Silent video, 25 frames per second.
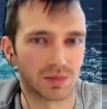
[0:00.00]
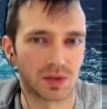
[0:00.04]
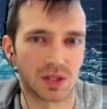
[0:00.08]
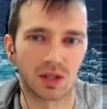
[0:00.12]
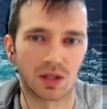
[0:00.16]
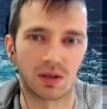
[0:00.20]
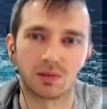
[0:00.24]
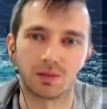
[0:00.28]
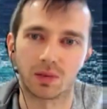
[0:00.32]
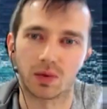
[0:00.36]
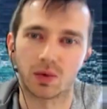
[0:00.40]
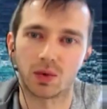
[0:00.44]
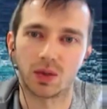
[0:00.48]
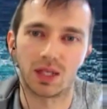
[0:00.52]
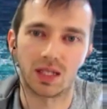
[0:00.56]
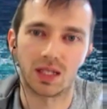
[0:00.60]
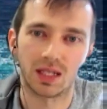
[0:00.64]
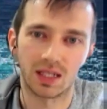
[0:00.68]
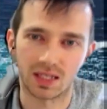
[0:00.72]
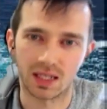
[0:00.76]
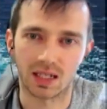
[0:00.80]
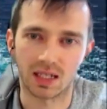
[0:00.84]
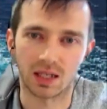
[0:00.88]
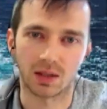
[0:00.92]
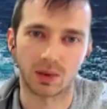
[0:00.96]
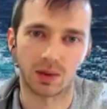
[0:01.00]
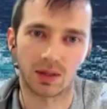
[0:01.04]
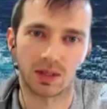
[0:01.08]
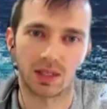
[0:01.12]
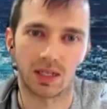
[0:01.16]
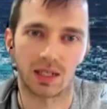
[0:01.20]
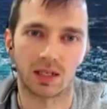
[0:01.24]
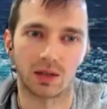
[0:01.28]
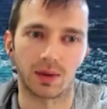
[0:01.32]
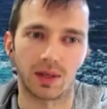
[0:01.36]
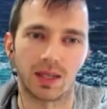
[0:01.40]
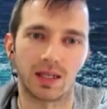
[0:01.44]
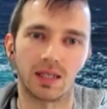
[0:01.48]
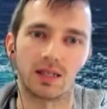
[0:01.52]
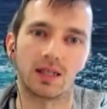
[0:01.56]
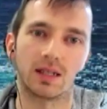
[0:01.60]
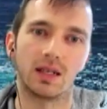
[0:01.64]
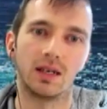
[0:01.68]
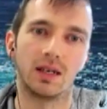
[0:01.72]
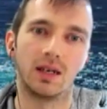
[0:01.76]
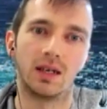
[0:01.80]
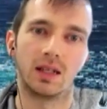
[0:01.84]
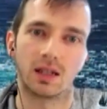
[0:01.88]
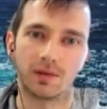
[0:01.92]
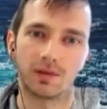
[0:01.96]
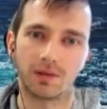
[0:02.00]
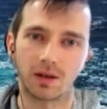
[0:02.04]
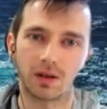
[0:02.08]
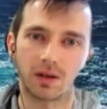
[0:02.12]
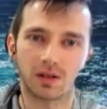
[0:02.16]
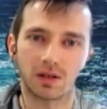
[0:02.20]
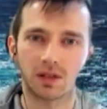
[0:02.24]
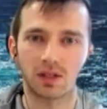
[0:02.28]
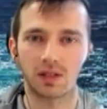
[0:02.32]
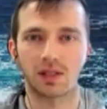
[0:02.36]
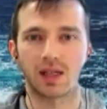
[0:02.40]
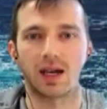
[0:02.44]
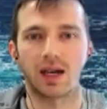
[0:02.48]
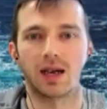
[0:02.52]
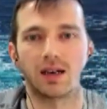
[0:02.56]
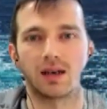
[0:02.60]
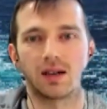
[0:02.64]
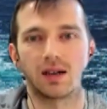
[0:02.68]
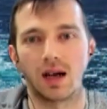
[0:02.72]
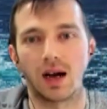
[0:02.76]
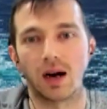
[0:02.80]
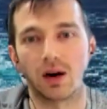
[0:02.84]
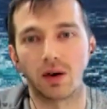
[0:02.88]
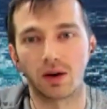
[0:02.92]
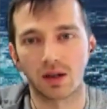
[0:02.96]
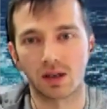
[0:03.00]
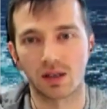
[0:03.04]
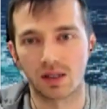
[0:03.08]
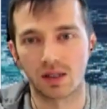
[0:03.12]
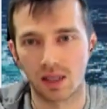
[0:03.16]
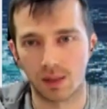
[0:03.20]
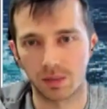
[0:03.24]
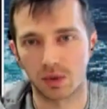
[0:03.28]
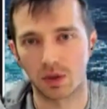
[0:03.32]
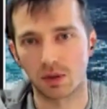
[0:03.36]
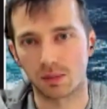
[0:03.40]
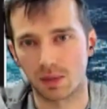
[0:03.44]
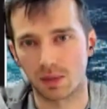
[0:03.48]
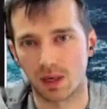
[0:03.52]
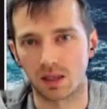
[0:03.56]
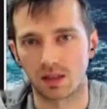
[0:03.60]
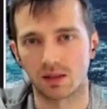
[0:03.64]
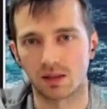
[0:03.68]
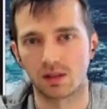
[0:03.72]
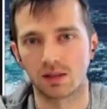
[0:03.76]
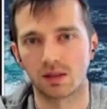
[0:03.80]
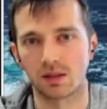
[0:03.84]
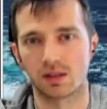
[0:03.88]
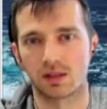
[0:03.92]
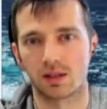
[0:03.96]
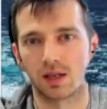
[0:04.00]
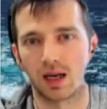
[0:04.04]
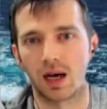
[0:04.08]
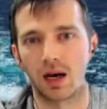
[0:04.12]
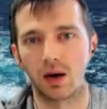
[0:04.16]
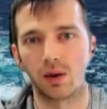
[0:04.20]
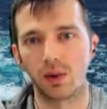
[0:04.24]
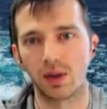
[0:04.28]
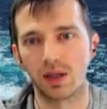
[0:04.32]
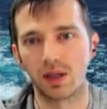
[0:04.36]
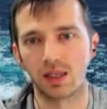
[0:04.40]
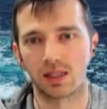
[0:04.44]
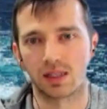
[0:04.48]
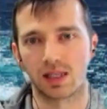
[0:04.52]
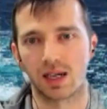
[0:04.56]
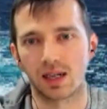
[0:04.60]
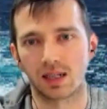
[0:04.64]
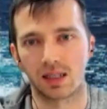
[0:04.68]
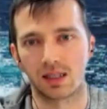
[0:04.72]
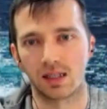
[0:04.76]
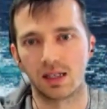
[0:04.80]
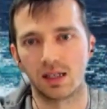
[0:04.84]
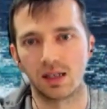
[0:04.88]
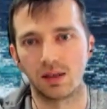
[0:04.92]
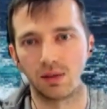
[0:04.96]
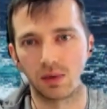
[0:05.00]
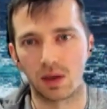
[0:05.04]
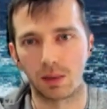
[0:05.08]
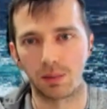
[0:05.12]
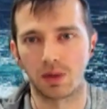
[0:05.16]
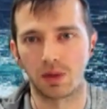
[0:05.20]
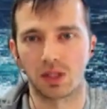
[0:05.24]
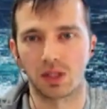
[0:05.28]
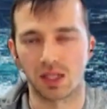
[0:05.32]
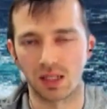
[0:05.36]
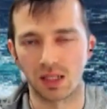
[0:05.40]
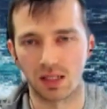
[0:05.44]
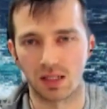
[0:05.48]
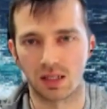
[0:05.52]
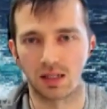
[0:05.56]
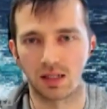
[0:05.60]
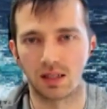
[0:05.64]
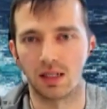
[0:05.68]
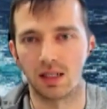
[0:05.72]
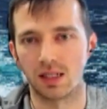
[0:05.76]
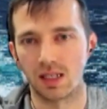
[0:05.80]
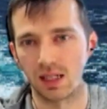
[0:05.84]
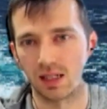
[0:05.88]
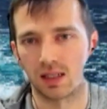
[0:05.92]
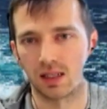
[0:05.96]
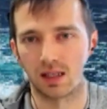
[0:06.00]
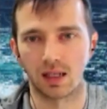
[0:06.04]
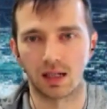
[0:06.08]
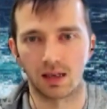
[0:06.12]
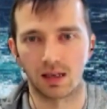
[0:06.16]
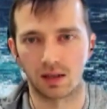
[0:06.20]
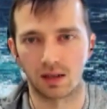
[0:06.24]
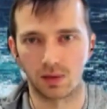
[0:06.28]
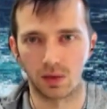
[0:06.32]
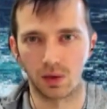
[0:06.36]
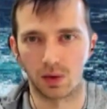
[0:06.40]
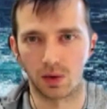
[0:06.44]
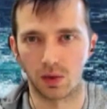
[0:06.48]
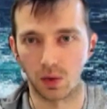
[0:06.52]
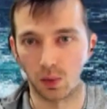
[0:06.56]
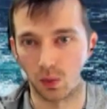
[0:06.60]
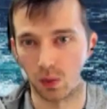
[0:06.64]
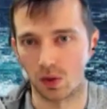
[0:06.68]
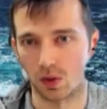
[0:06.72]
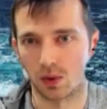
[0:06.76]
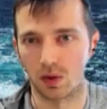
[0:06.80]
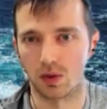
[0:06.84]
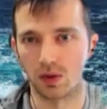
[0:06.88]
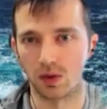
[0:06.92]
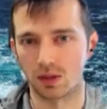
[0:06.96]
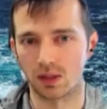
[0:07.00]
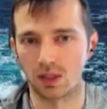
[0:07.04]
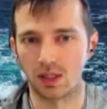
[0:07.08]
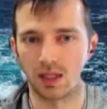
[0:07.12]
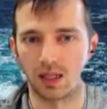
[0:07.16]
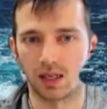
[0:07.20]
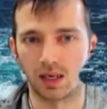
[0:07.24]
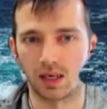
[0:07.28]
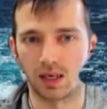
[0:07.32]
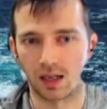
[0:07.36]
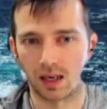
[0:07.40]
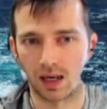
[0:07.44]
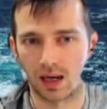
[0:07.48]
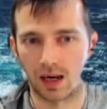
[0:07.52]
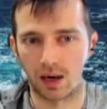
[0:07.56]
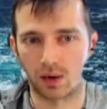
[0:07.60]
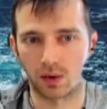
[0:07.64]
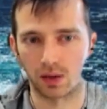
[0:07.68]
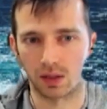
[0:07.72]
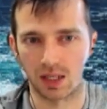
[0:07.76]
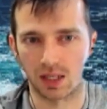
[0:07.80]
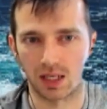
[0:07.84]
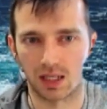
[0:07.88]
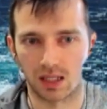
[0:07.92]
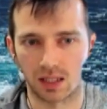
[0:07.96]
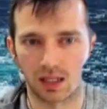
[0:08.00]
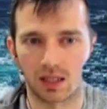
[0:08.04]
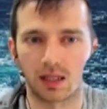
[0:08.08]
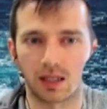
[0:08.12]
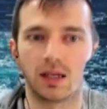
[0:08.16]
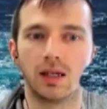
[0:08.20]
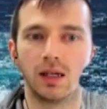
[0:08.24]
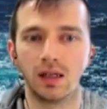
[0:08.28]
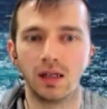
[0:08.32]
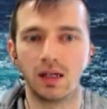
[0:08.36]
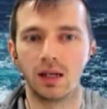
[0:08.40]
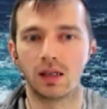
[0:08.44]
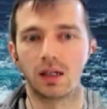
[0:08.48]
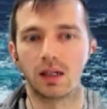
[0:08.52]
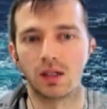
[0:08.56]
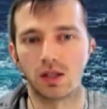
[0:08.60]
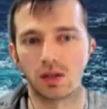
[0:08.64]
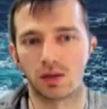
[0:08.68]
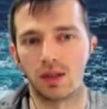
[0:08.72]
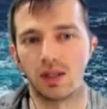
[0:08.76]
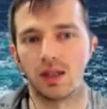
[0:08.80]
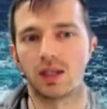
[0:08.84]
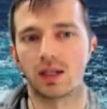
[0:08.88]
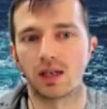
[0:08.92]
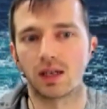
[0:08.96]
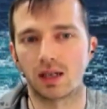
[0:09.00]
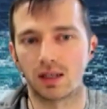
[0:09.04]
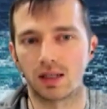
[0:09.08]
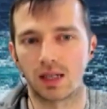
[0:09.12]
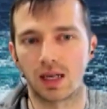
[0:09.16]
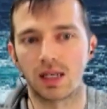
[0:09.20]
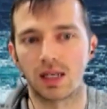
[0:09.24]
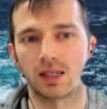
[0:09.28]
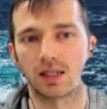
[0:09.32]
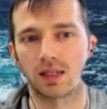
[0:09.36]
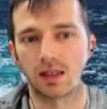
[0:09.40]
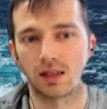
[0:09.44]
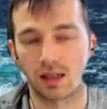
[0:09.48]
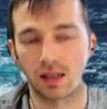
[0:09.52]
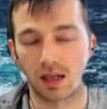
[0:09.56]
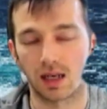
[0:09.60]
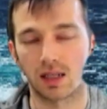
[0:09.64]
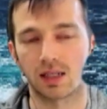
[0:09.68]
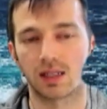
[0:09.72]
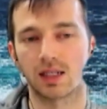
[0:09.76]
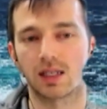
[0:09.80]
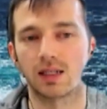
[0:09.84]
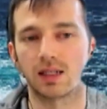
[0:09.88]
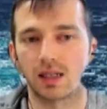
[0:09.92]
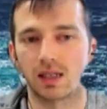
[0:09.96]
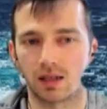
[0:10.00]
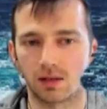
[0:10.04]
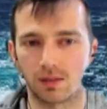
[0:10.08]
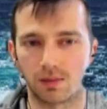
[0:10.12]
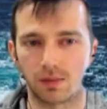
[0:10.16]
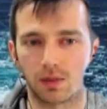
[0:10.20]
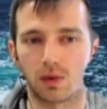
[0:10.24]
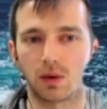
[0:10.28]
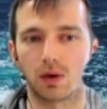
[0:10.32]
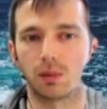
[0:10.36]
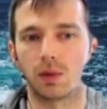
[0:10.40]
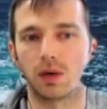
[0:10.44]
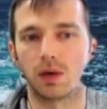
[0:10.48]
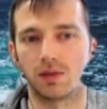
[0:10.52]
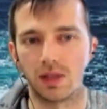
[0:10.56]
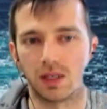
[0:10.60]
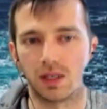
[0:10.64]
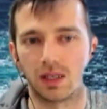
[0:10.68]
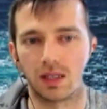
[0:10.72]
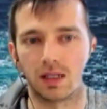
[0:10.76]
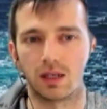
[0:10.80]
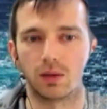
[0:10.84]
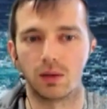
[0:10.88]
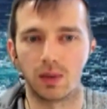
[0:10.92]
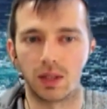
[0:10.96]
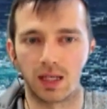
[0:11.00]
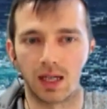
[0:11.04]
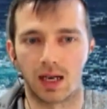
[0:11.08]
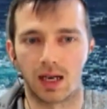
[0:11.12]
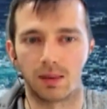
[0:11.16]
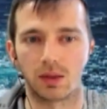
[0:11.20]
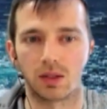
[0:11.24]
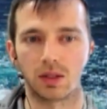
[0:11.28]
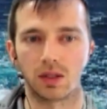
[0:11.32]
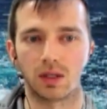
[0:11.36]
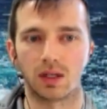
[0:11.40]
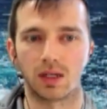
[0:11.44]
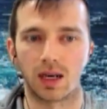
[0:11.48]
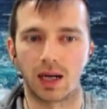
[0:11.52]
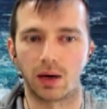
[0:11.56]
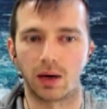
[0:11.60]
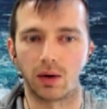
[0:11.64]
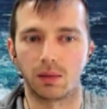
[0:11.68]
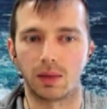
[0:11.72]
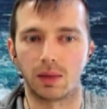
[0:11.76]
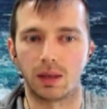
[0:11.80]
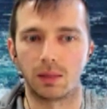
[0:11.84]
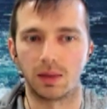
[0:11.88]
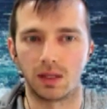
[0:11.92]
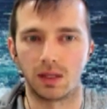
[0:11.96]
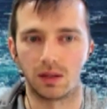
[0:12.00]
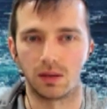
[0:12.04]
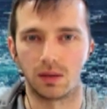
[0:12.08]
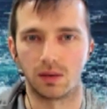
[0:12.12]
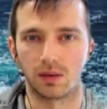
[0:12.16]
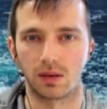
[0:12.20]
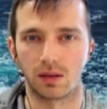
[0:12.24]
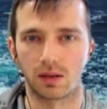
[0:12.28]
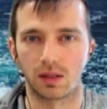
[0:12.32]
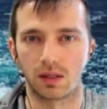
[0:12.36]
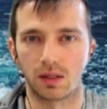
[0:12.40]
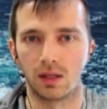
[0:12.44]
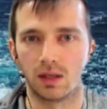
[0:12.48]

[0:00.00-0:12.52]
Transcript: So 3 key takeaways. The first is that our conceptual models, how we exactly represent the data or the world in our data, constrain the content and form of data we capture and how it may be used.